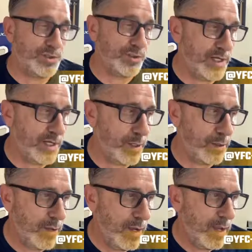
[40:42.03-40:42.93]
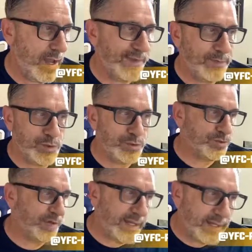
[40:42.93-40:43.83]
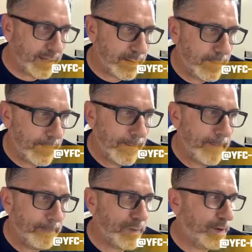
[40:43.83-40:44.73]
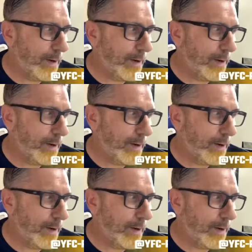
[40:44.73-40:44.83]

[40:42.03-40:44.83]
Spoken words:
slate here, I had no issues fading it. But